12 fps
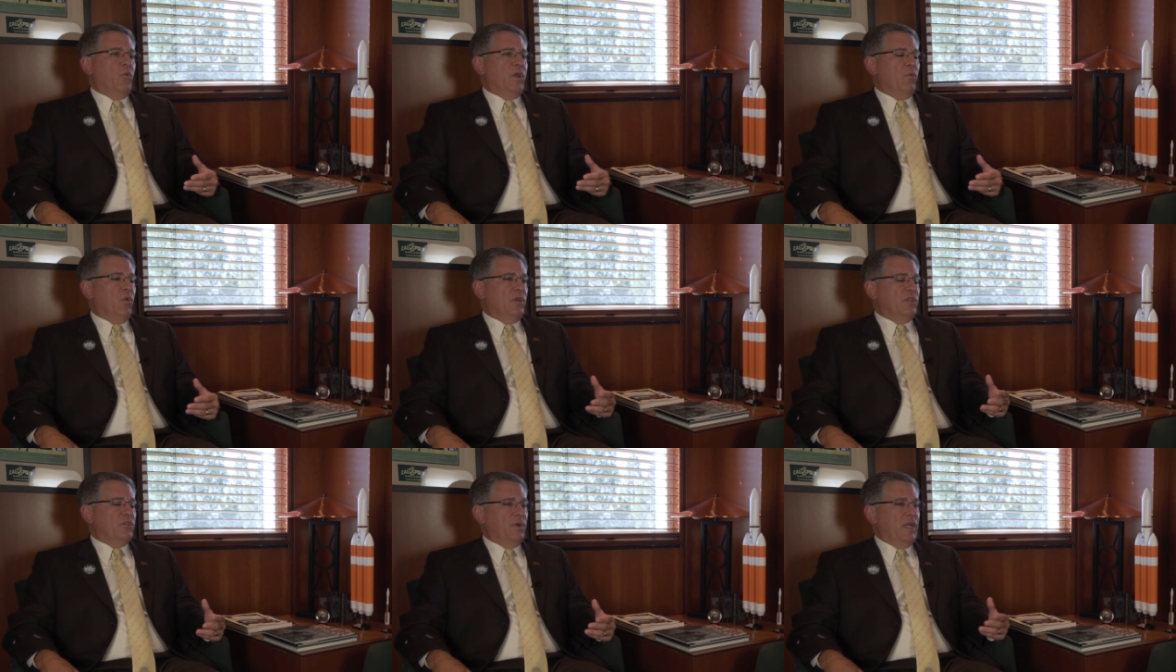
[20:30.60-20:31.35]
We
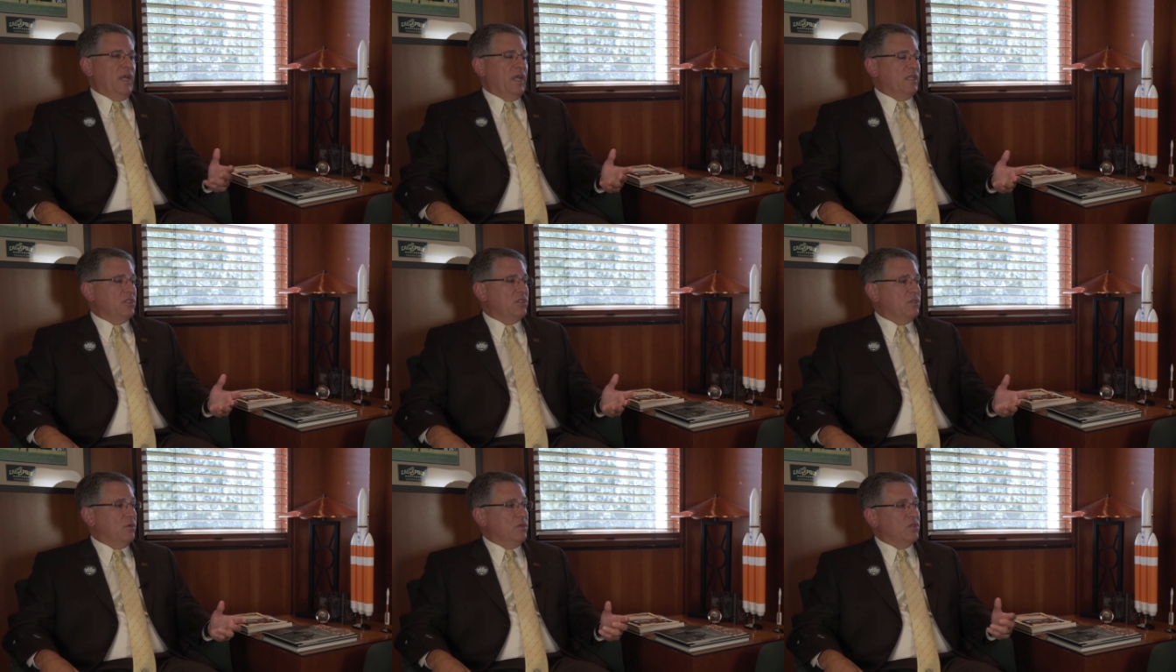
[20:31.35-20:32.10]
want to enhance
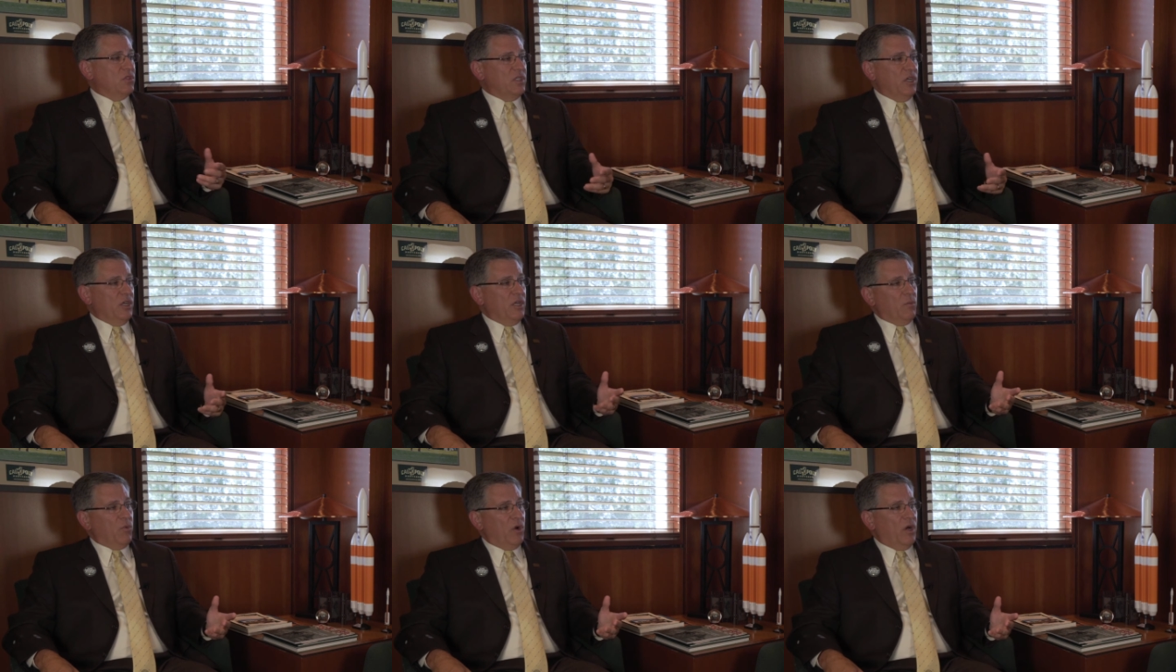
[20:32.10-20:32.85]
students
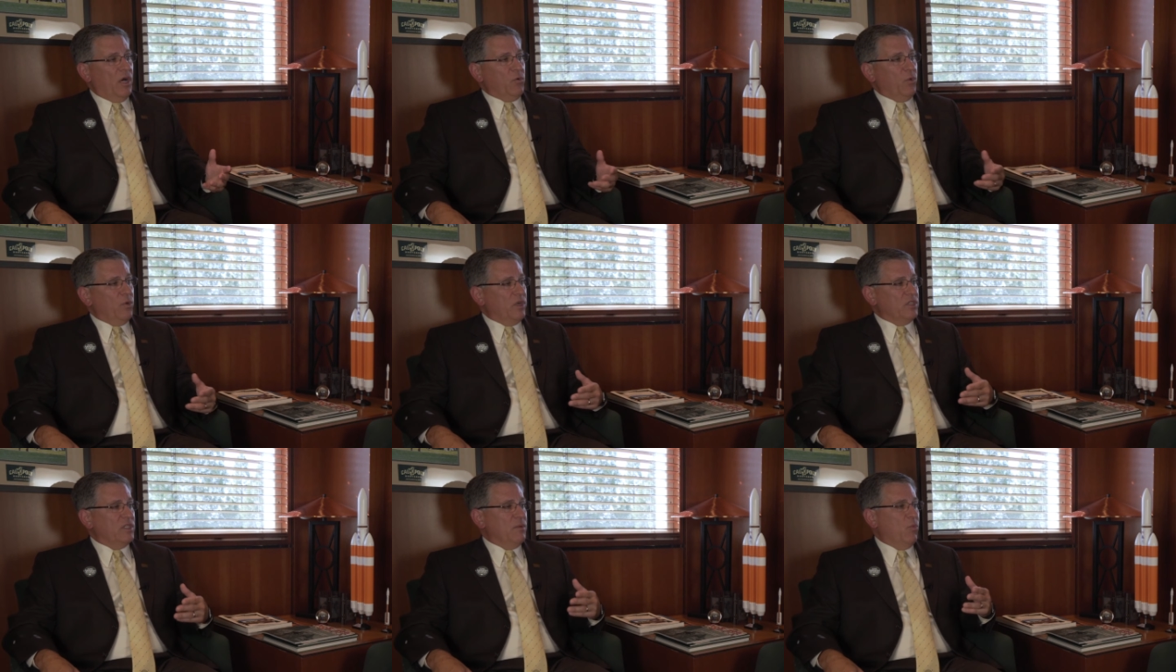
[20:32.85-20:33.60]
studying abroad. We
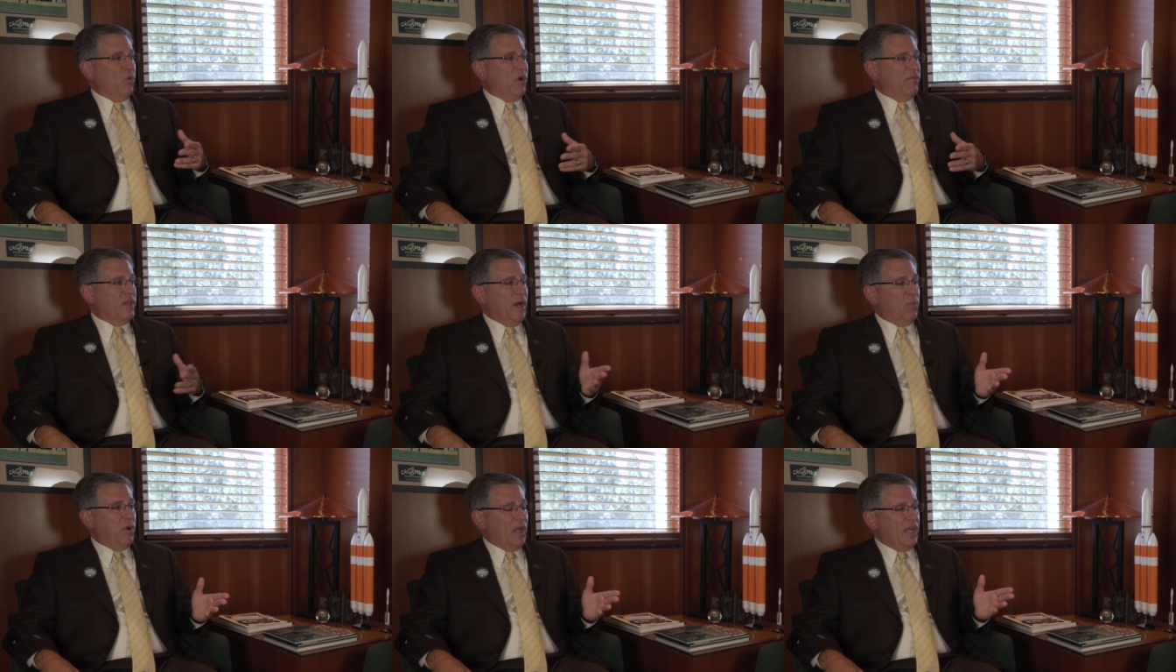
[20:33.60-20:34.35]
want to see more of
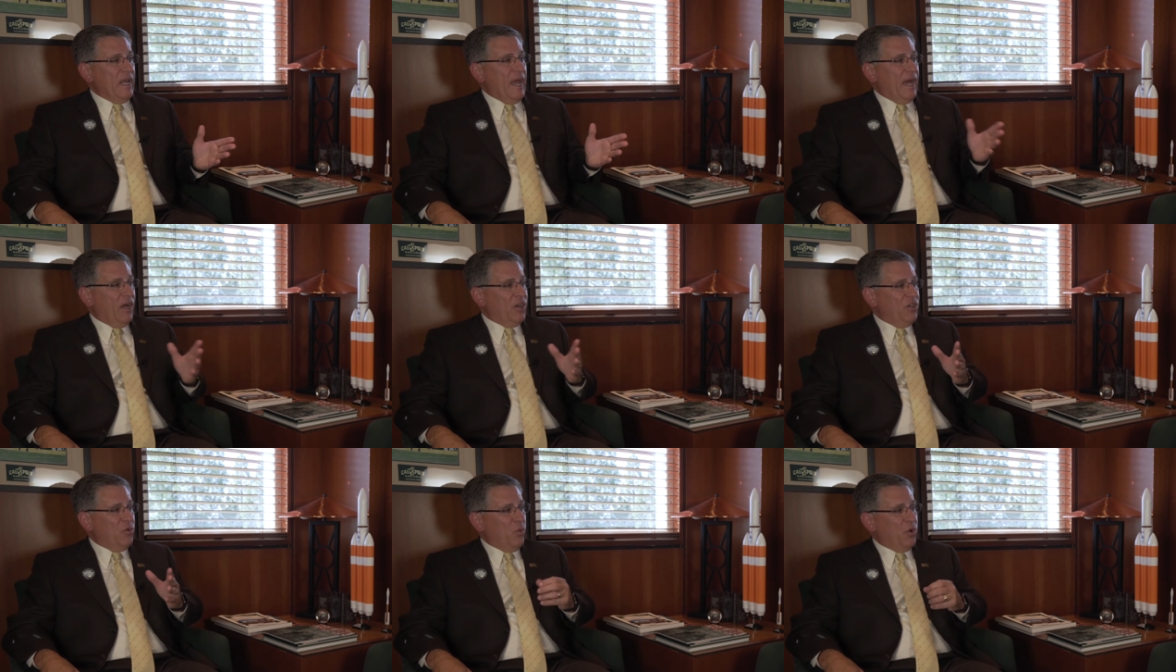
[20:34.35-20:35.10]
Cal Poly out
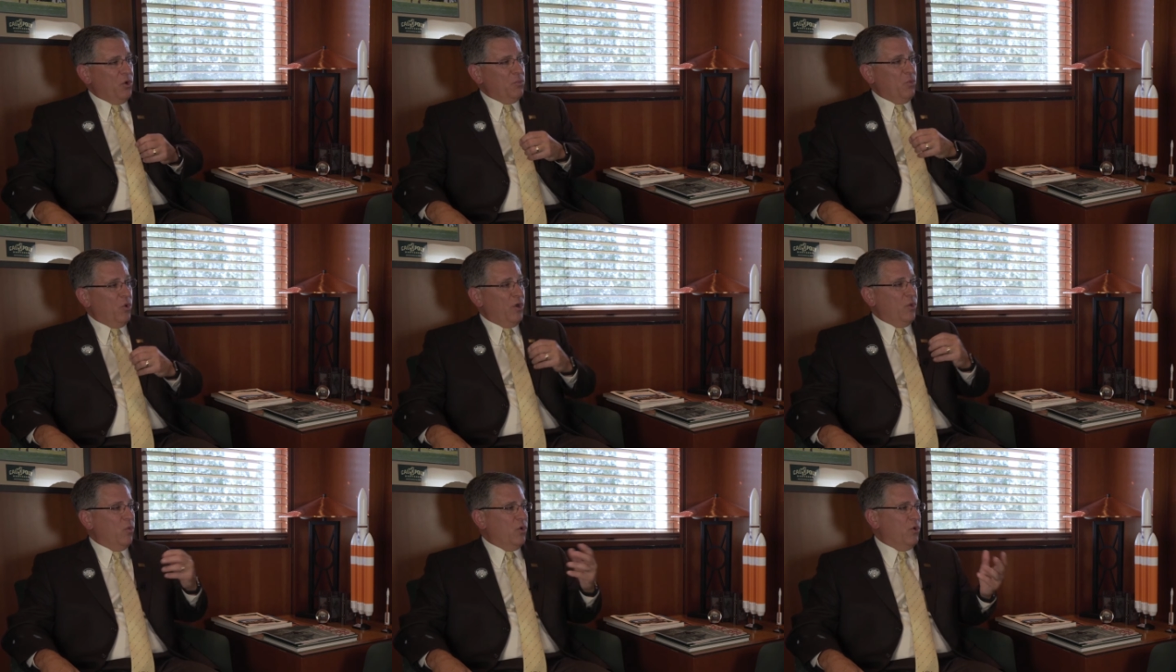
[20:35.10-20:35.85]
in the world, more
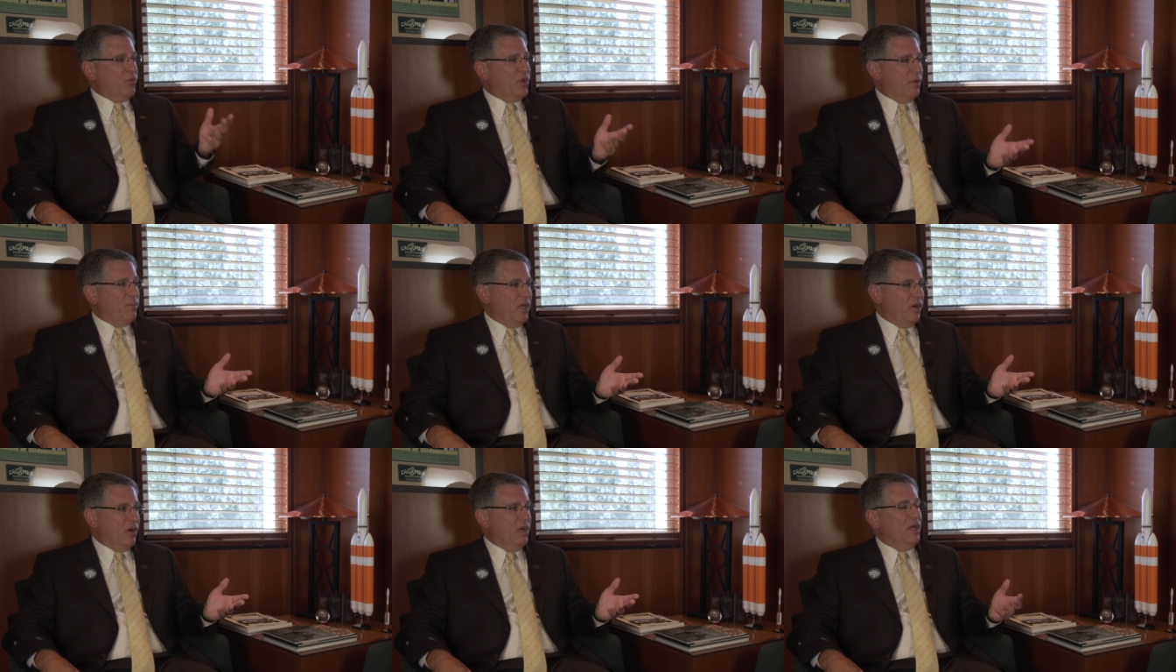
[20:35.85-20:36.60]
of the world come
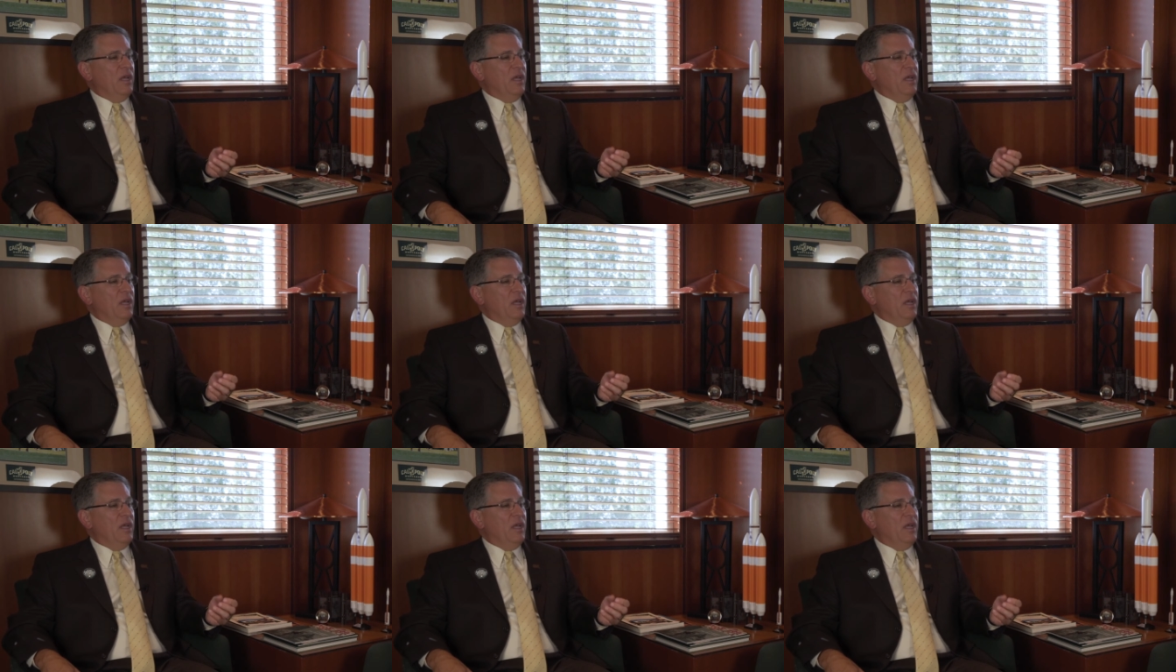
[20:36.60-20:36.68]
here.